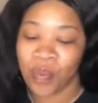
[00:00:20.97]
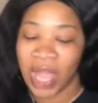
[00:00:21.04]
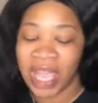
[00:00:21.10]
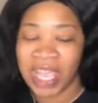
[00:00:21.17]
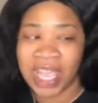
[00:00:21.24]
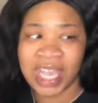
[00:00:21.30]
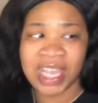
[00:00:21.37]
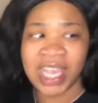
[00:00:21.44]

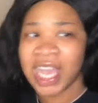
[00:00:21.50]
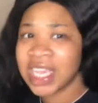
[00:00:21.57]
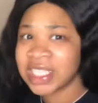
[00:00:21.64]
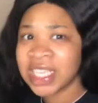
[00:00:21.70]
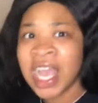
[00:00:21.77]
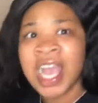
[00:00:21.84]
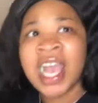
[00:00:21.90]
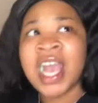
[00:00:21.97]
and yes
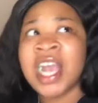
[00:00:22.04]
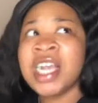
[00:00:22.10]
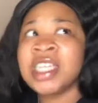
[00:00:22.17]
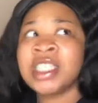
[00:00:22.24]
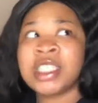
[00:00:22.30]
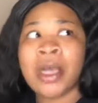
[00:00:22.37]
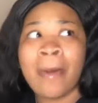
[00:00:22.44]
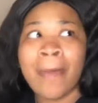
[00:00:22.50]

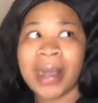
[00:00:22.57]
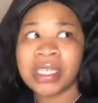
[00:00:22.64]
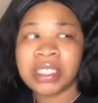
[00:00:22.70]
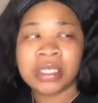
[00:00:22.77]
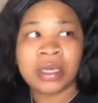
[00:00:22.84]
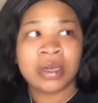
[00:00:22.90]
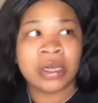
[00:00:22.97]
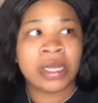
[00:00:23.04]
so
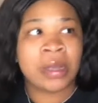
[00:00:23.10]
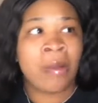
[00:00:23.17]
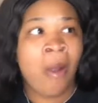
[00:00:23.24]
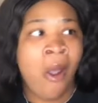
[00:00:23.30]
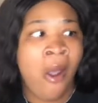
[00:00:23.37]
basically